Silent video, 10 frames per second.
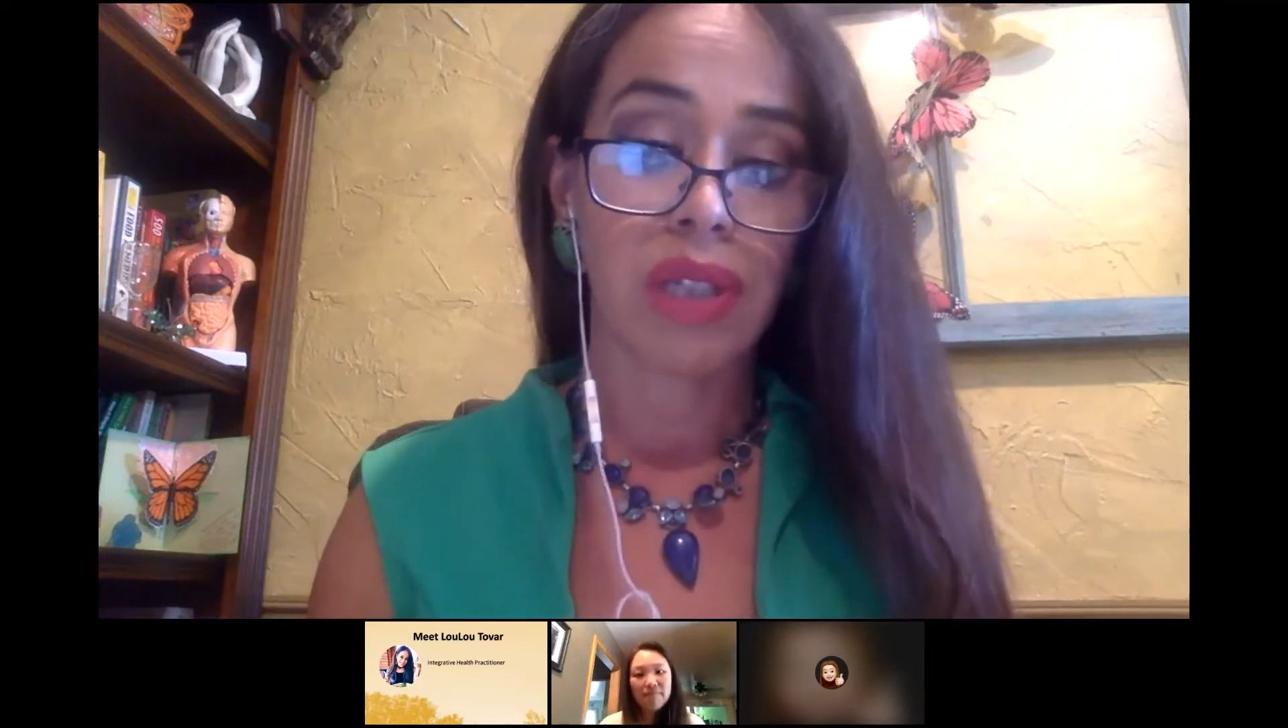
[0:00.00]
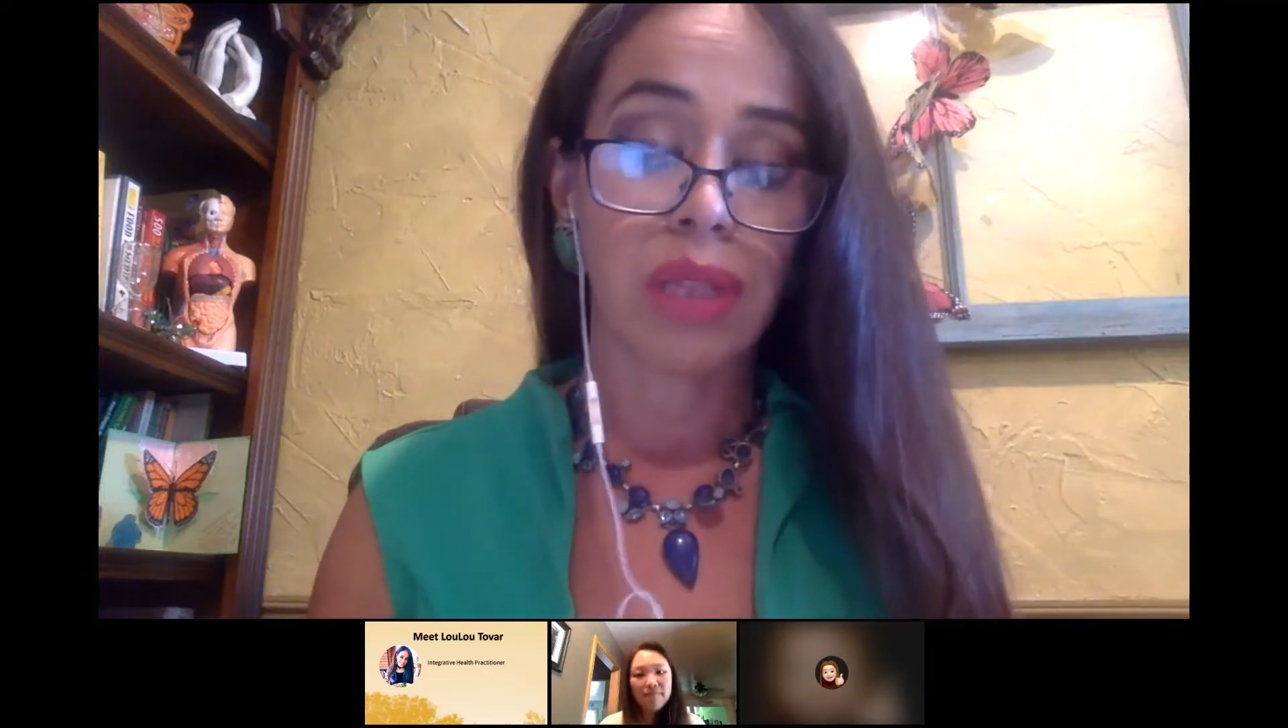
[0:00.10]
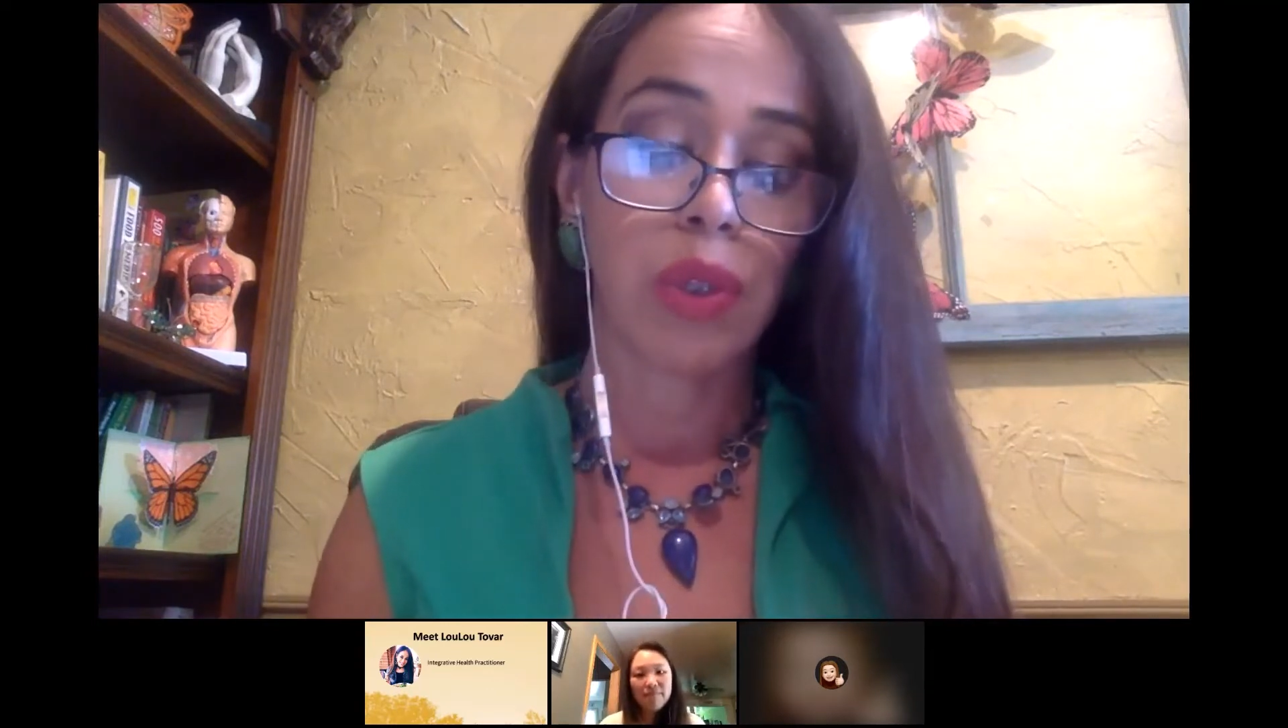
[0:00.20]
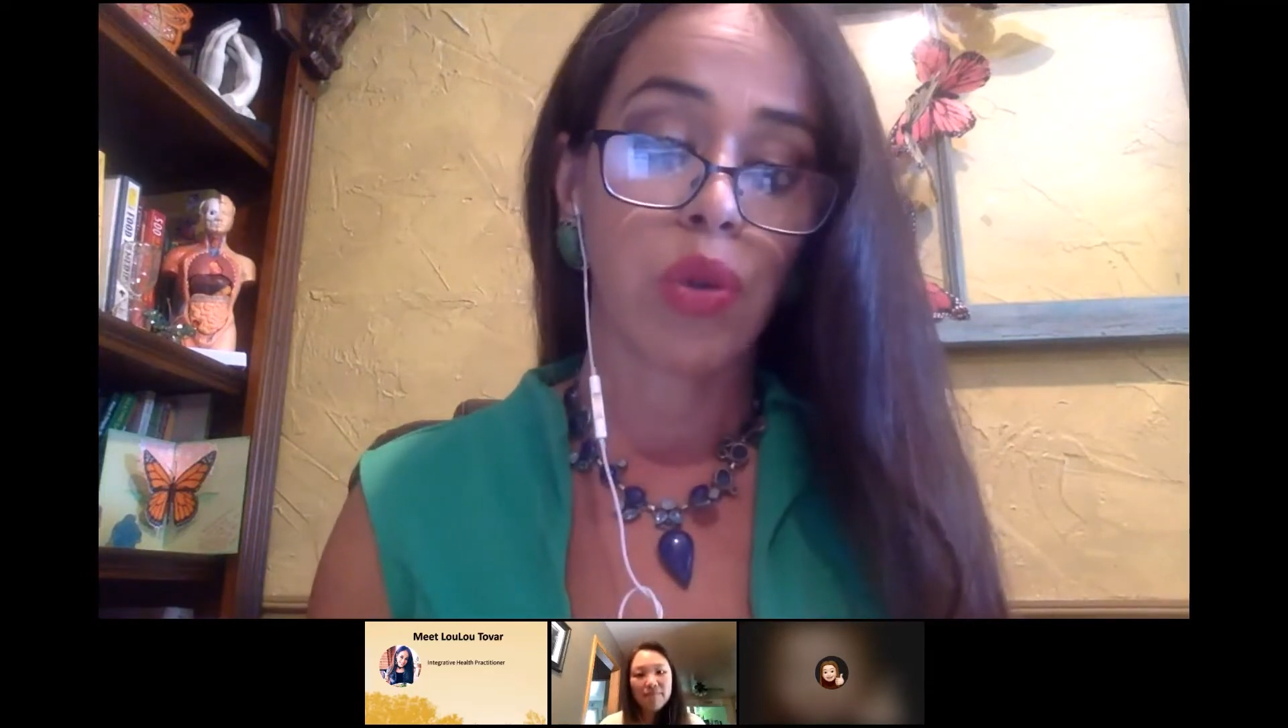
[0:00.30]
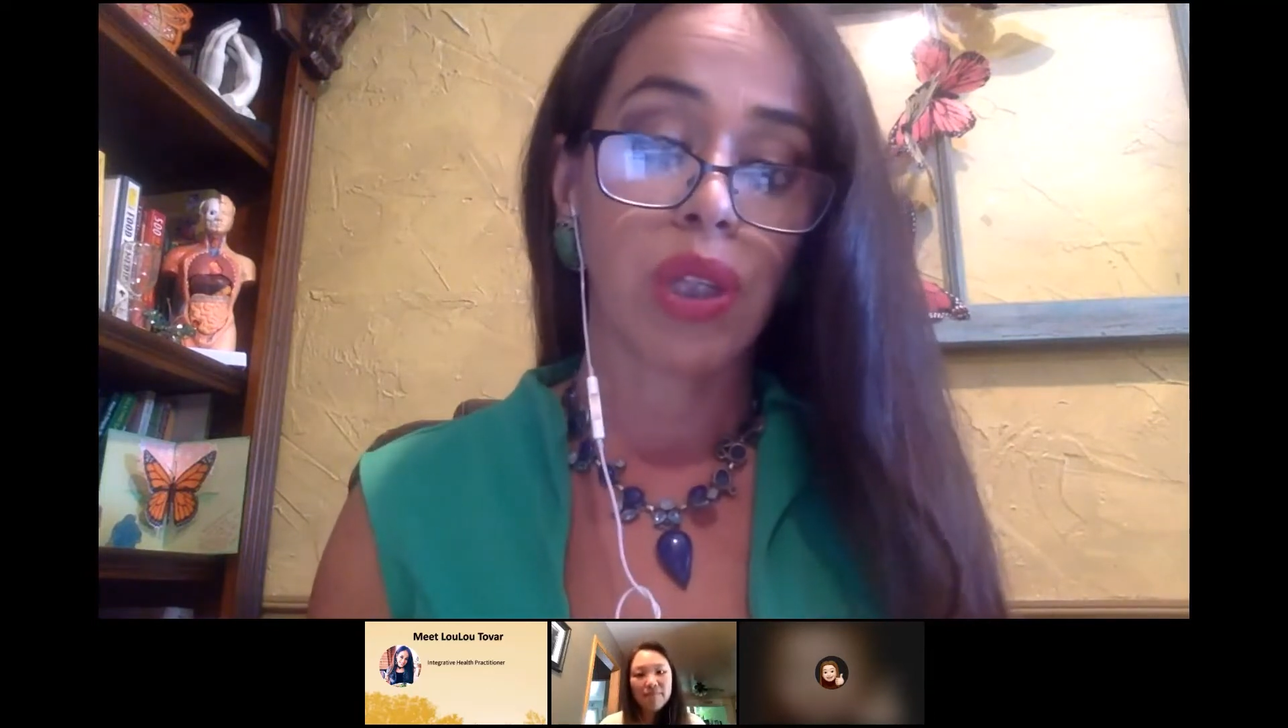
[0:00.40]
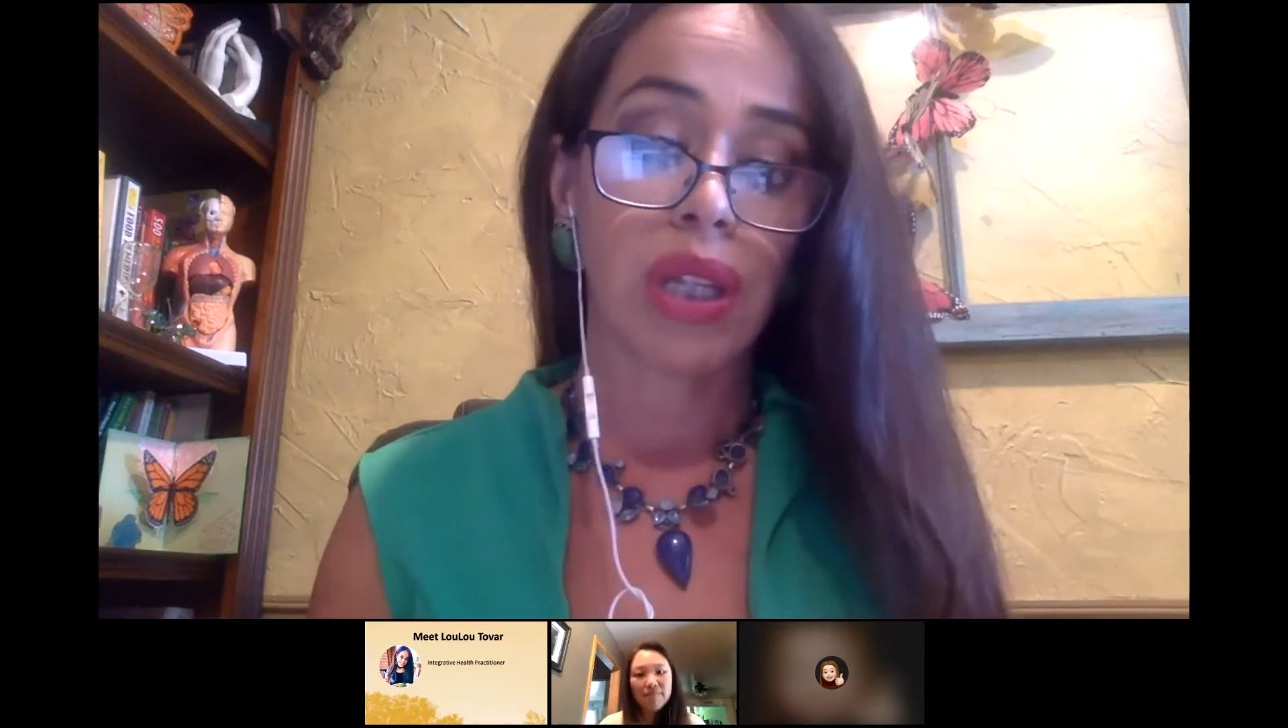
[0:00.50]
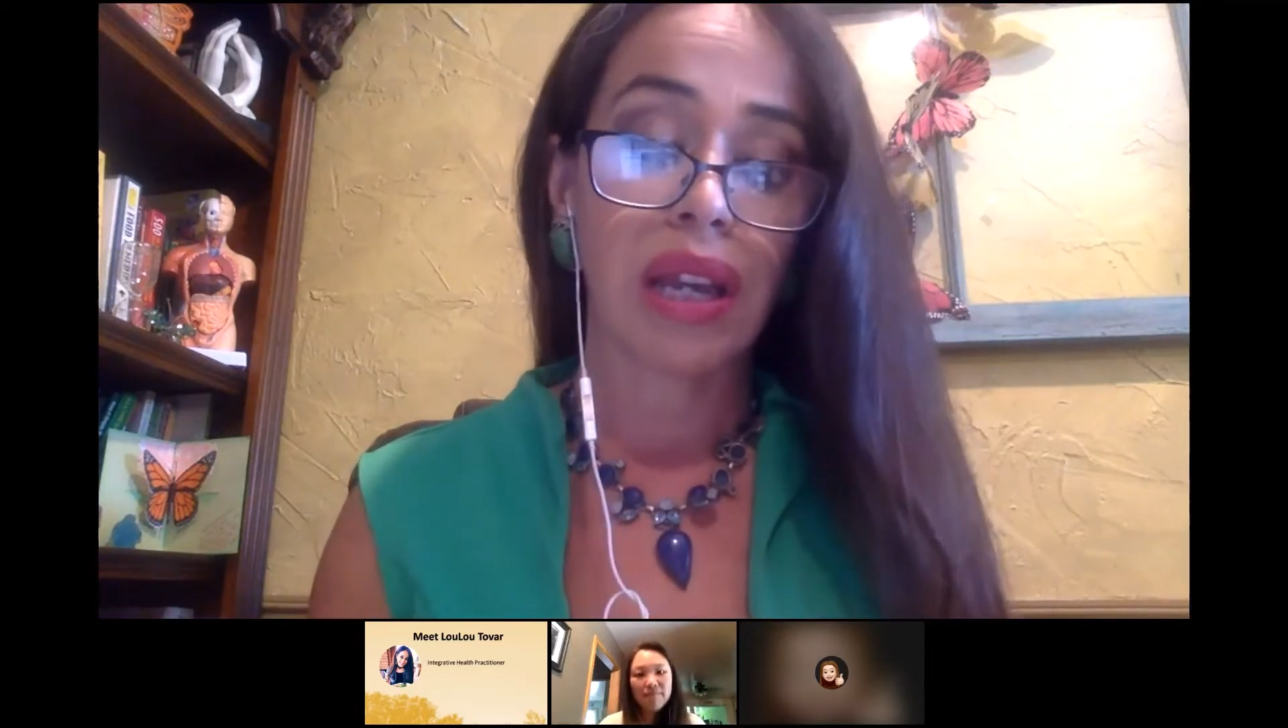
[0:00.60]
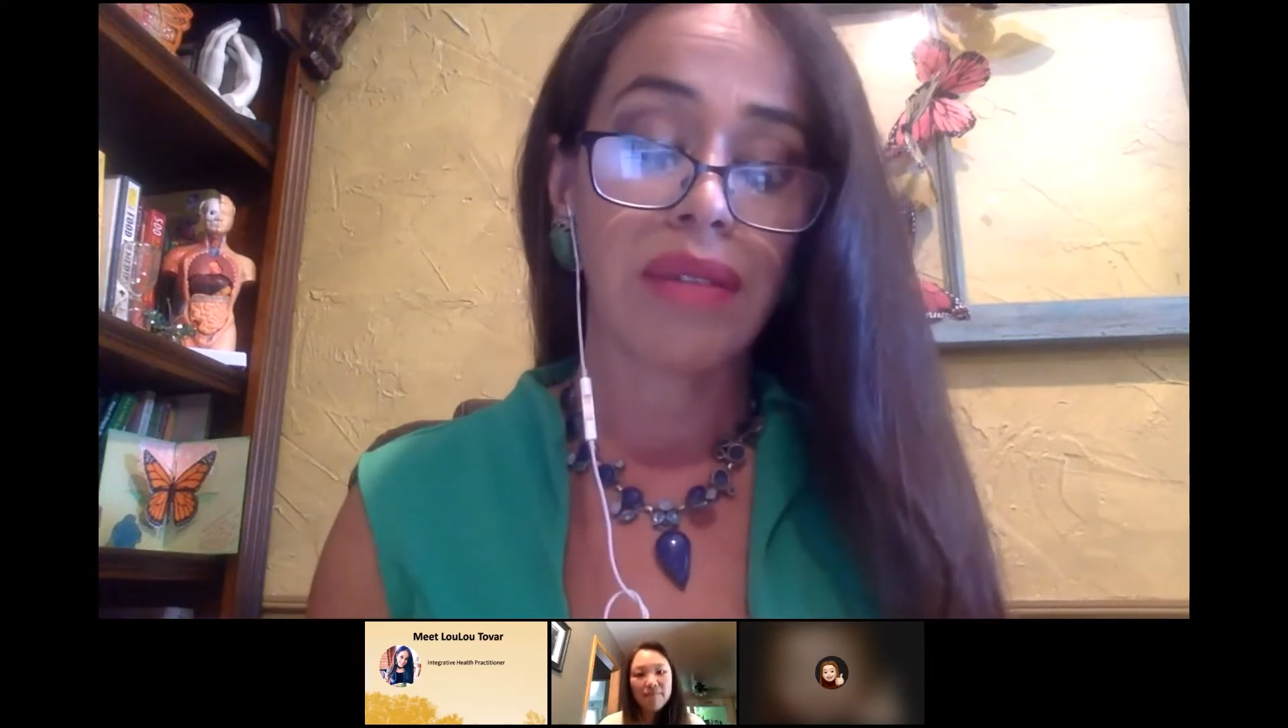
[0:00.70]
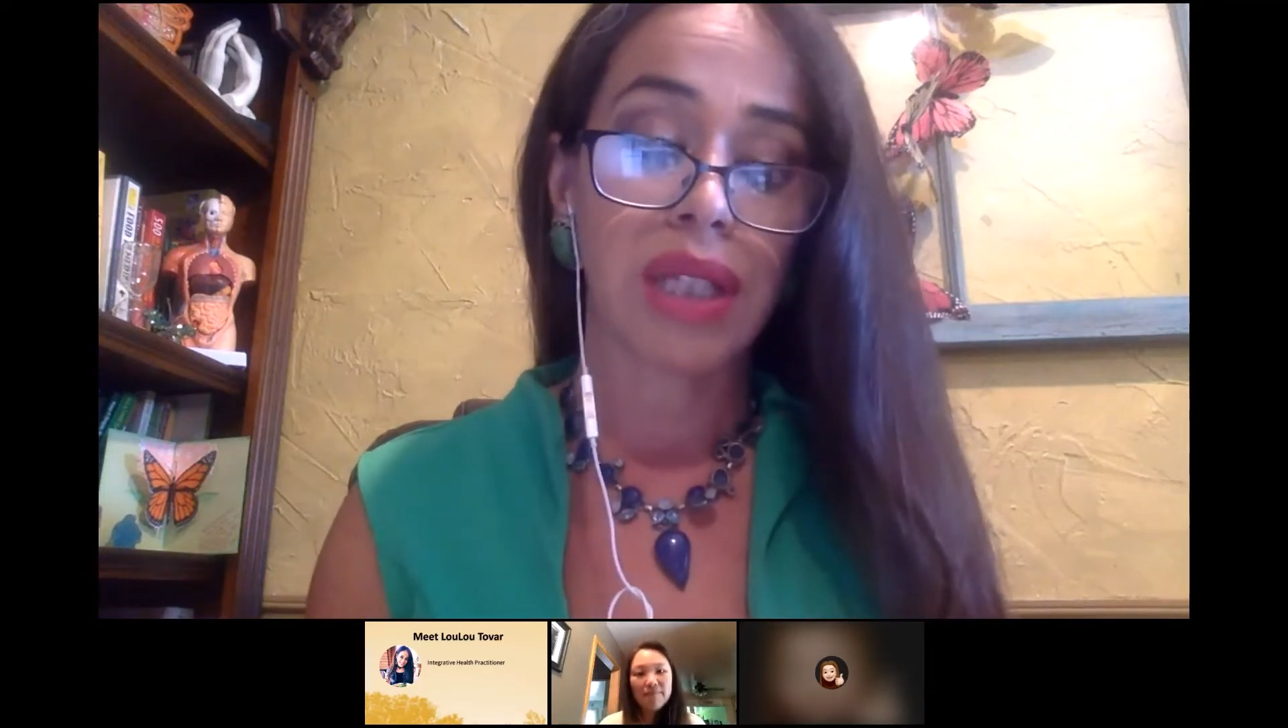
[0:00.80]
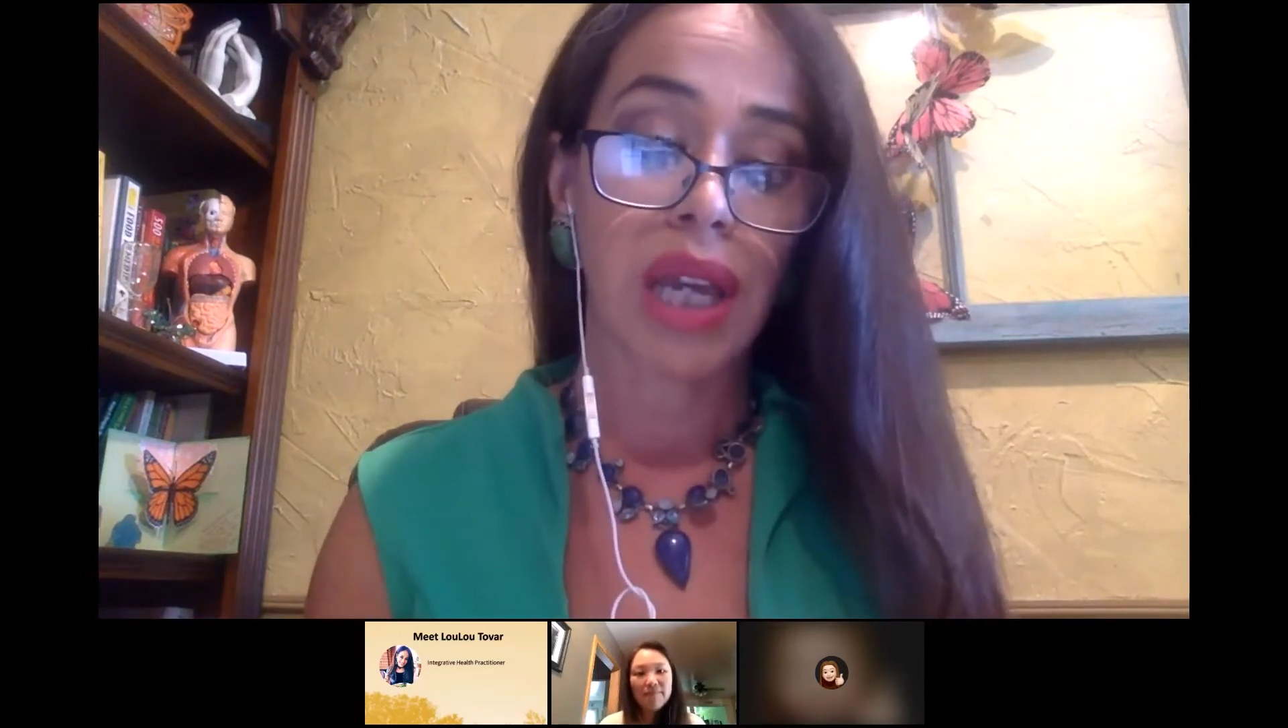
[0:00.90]
is between a
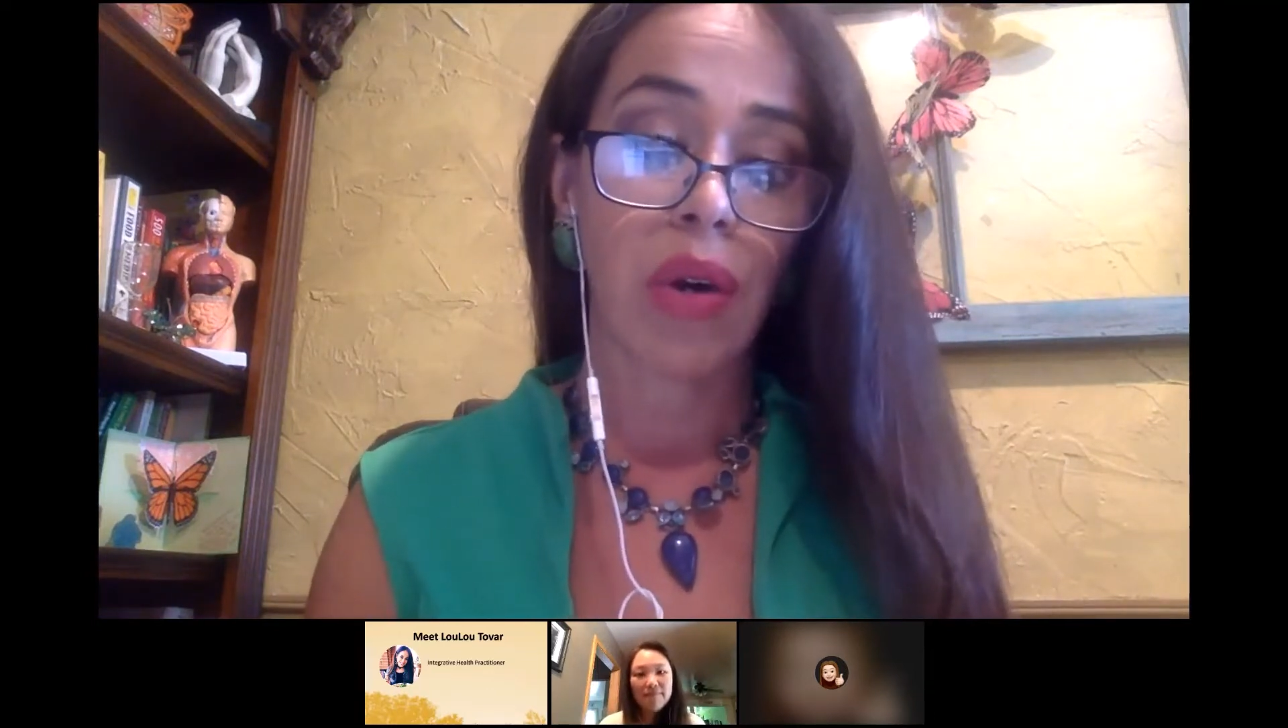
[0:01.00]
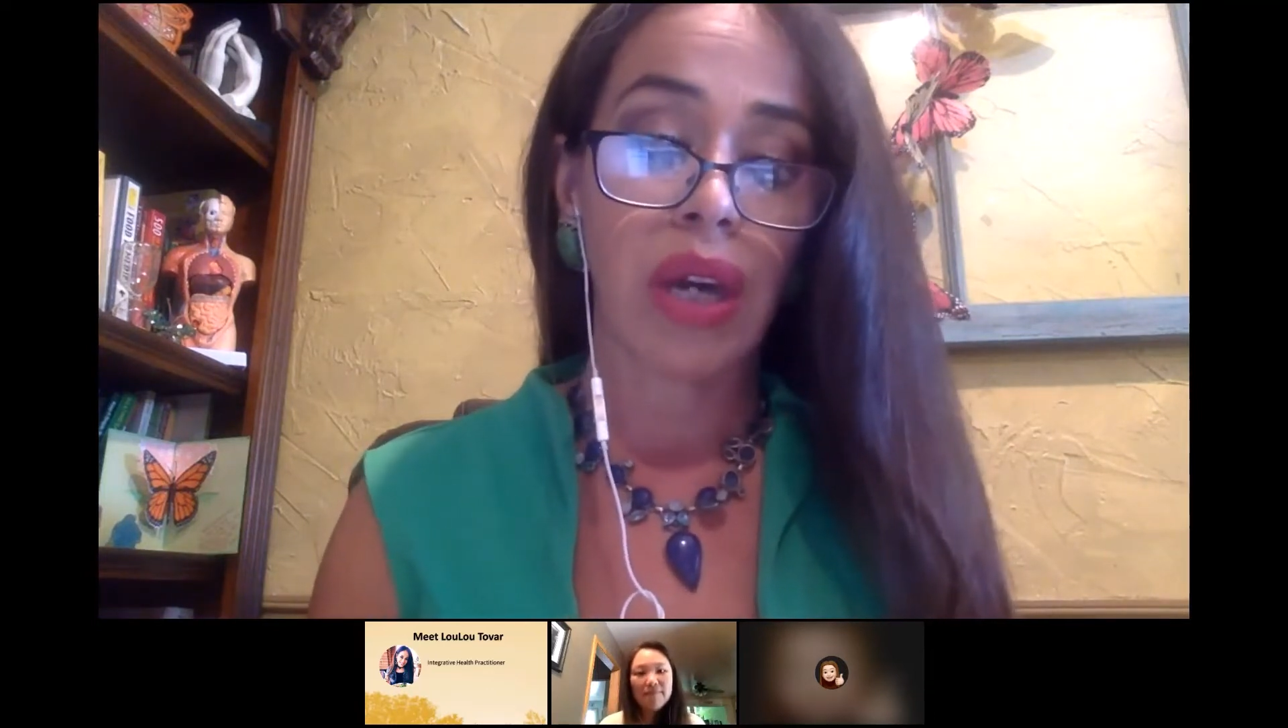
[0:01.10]
lifestyle